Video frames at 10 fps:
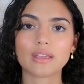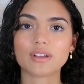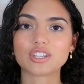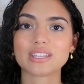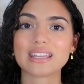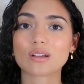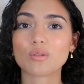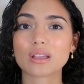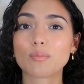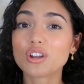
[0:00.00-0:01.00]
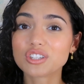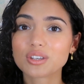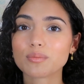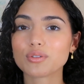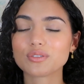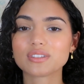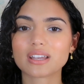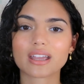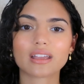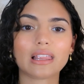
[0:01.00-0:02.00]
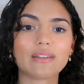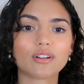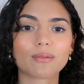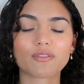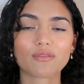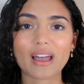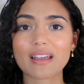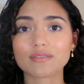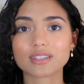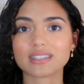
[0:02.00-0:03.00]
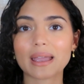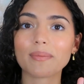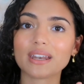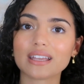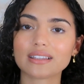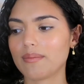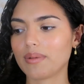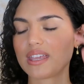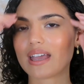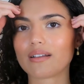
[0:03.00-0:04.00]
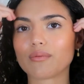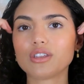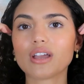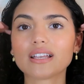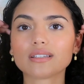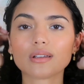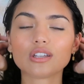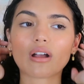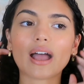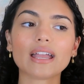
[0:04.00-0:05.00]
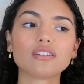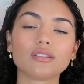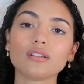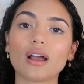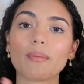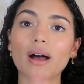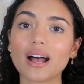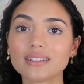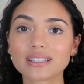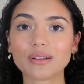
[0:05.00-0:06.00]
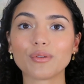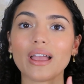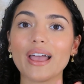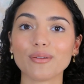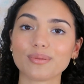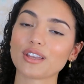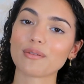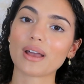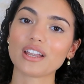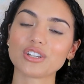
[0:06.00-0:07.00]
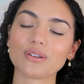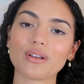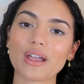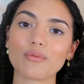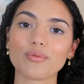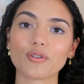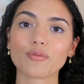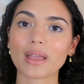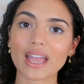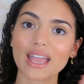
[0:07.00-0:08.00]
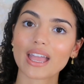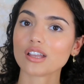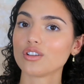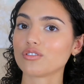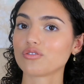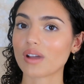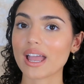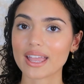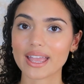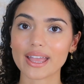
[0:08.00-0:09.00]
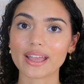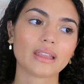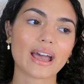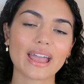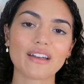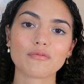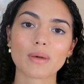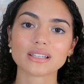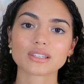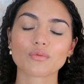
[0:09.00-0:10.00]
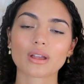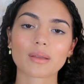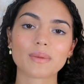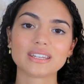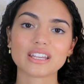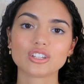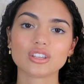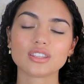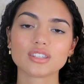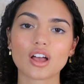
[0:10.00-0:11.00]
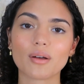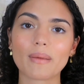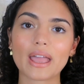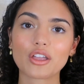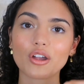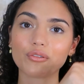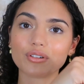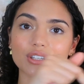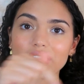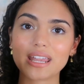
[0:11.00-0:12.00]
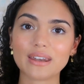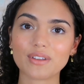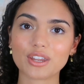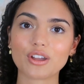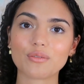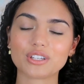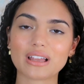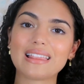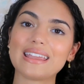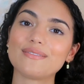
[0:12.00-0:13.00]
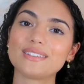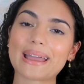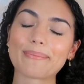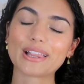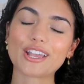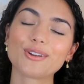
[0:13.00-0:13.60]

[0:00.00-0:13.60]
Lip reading: If I just need a quick moisture boost, I could leave it on for 5 to 10 minutes. But yeah, when your hair's really dry, do a mask. It will help so much. It will help repair your dry hair. I have mask recommendations on my curl routine video, which I'll leave down below.